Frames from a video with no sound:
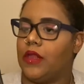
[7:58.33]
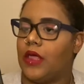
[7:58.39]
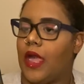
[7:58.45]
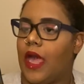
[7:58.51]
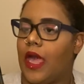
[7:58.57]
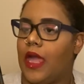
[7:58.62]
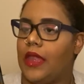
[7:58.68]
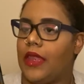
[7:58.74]

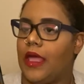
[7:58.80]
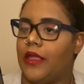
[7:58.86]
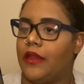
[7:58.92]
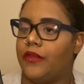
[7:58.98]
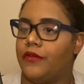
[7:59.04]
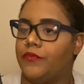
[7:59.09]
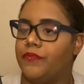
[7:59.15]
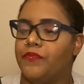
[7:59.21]

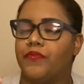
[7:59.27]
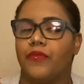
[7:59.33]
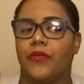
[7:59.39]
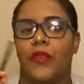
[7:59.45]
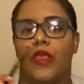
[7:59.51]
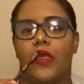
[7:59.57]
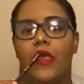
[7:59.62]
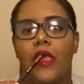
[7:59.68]
Eyeliner.
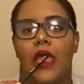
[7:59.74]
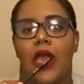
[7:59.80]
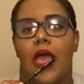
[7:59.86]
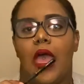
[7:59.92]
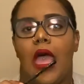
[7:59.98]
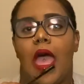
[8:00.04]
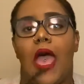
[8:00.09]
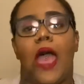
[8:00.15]

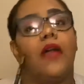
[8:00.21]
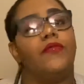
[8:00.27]
I have